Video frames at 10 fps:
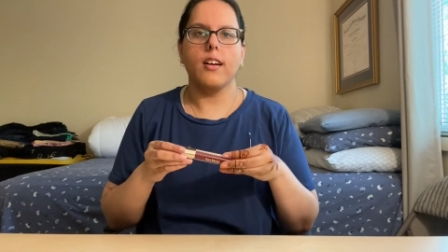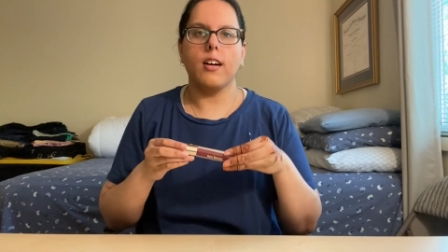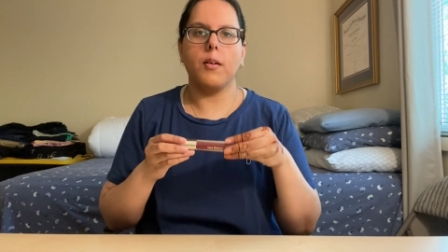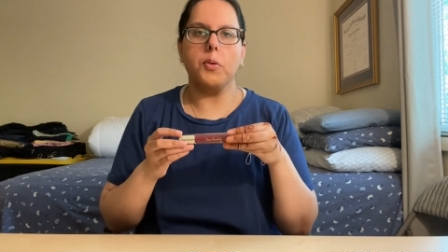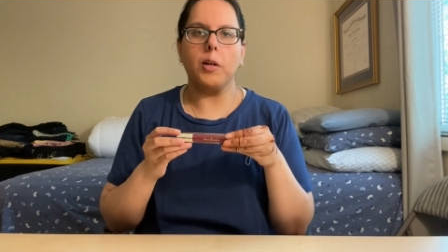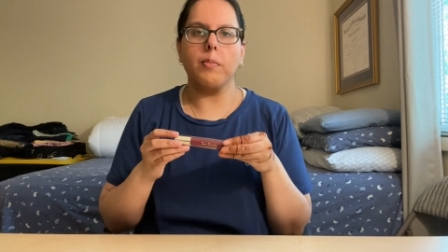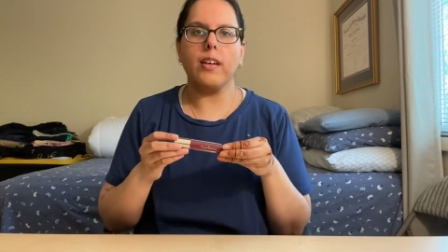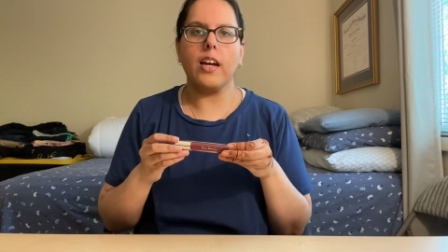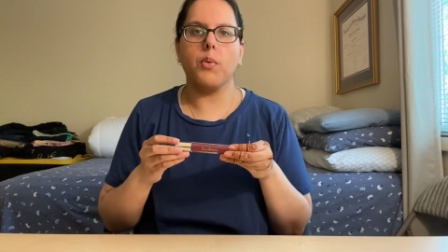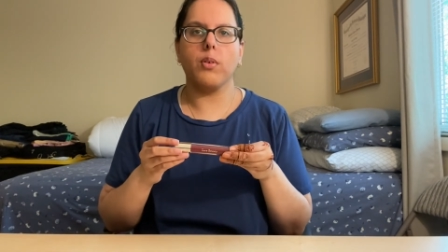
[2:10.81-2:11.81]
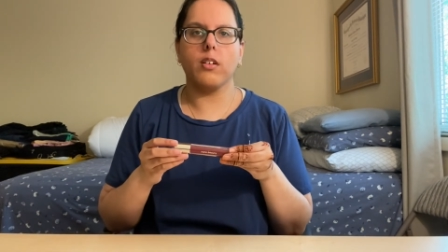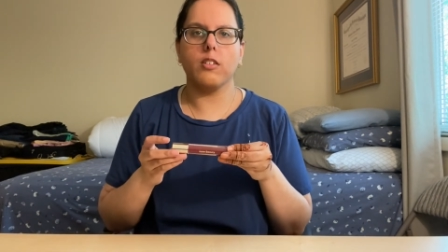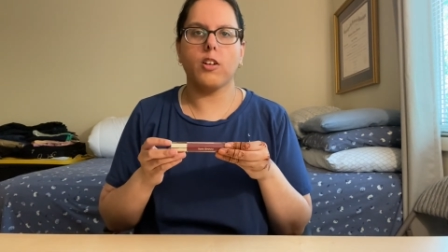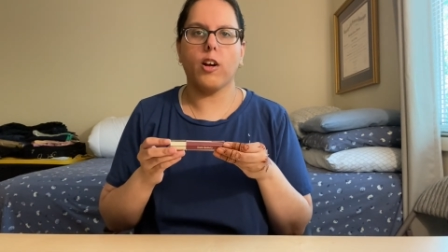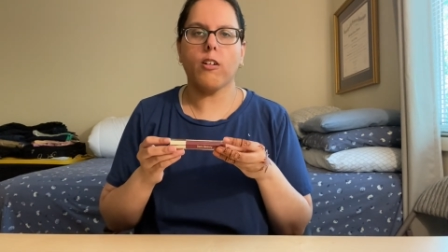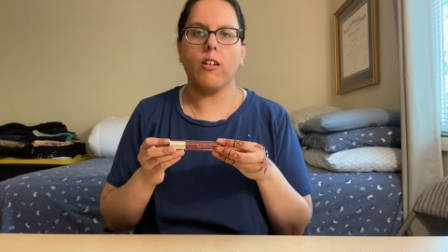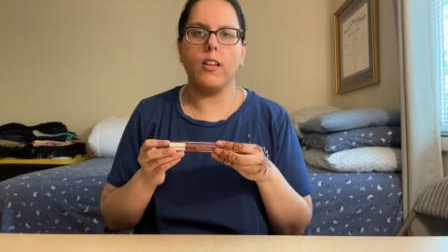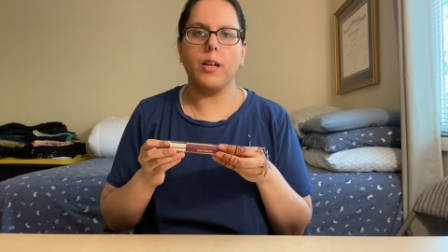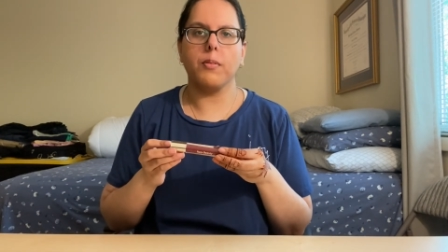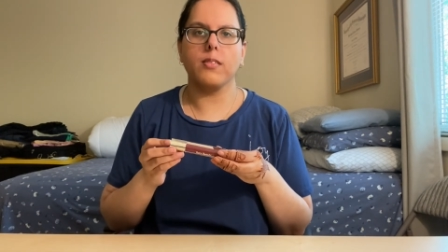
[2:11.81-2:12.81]
Normally, I wear darker
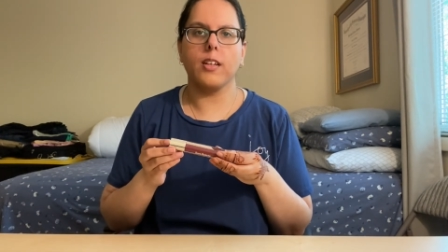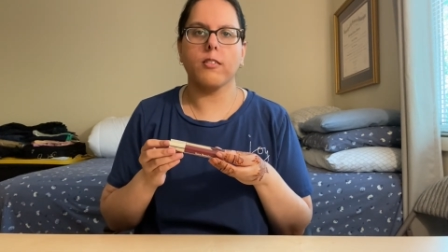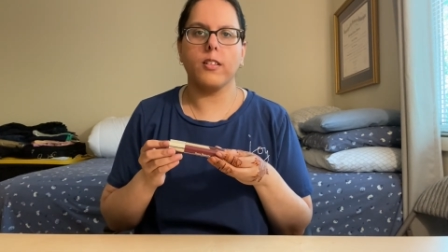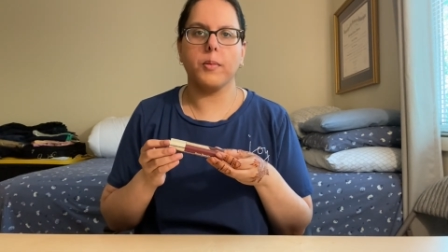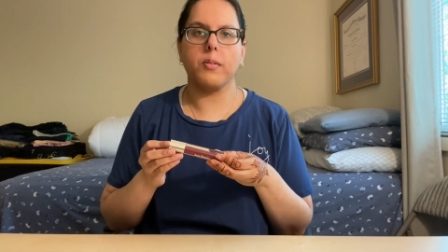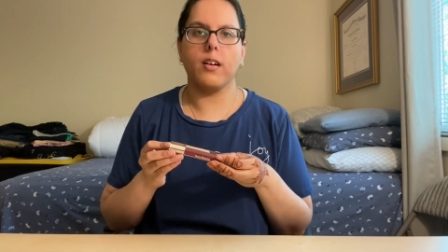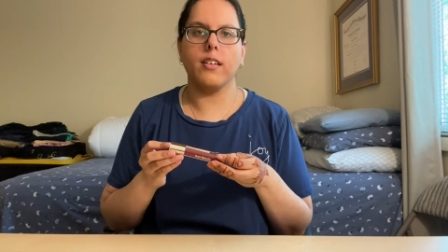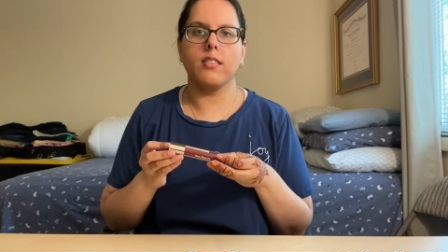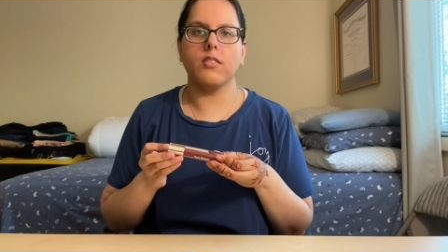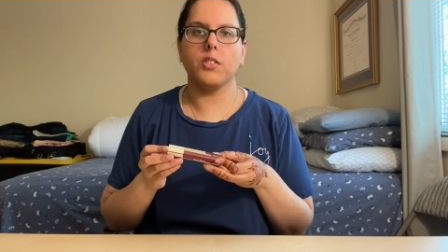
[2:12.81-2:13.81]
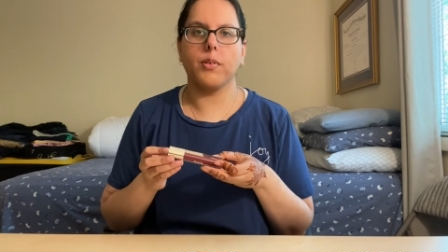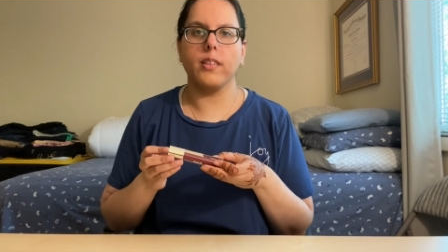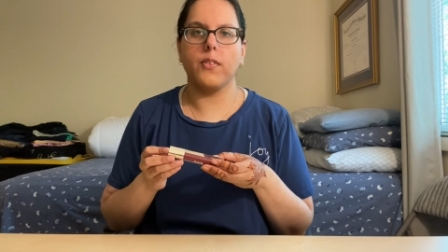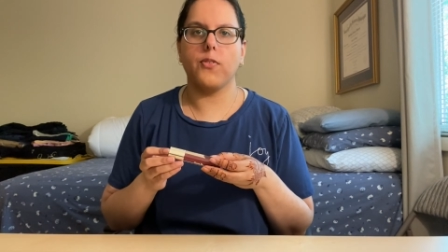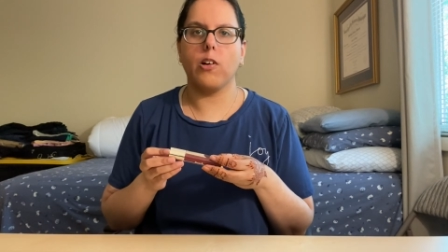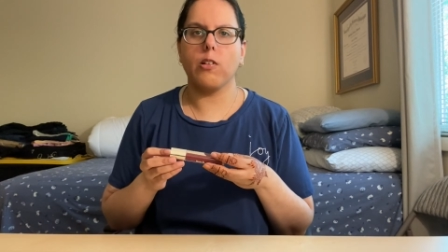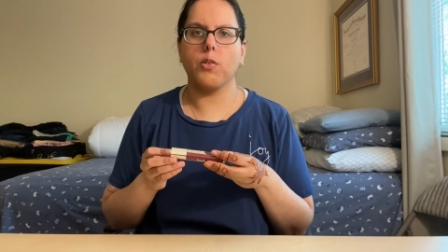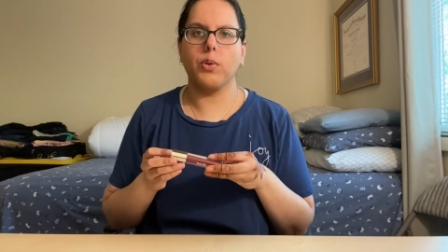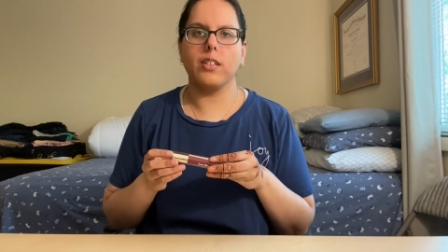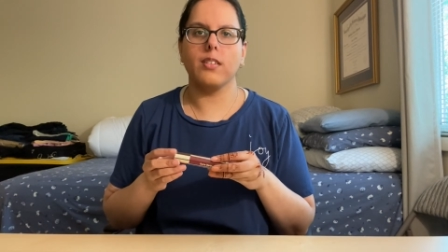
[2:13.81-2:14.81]
lipsticks or lip glosses during the fall or
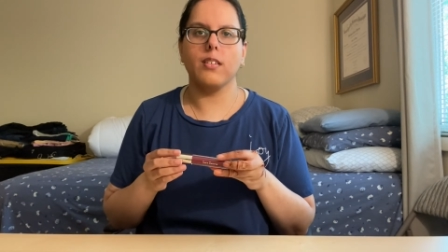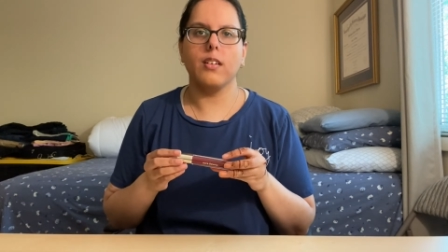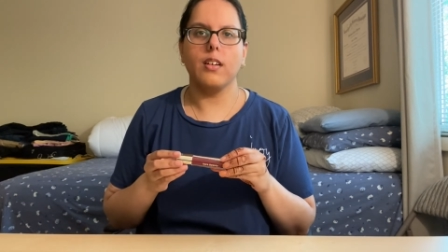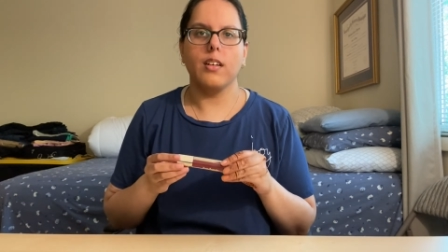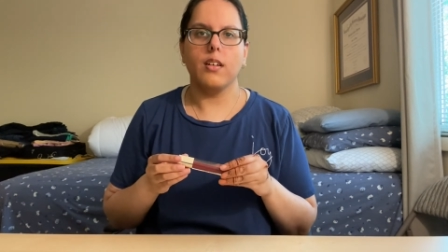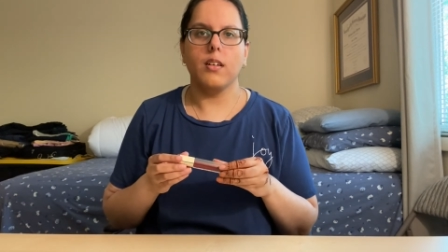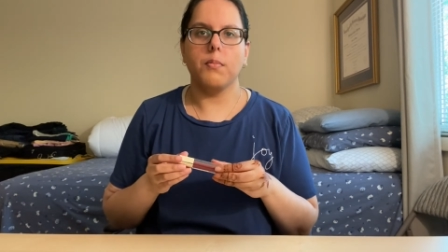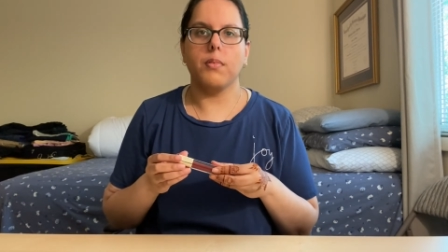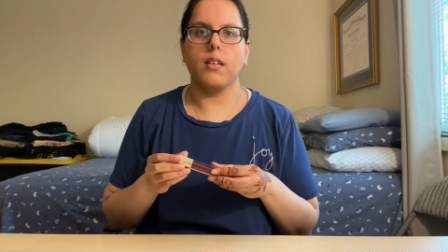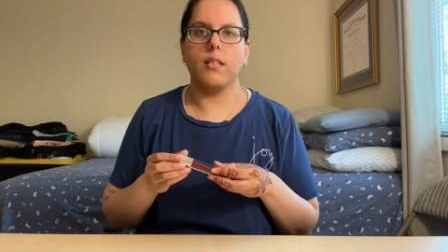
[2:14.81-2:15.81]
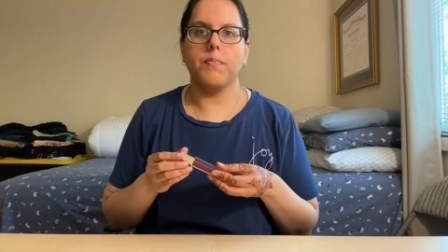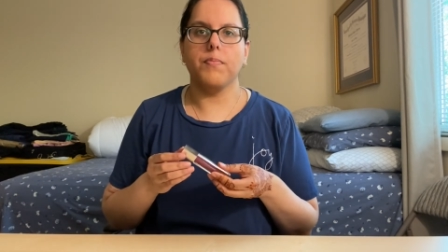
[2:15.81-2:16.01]
winter, but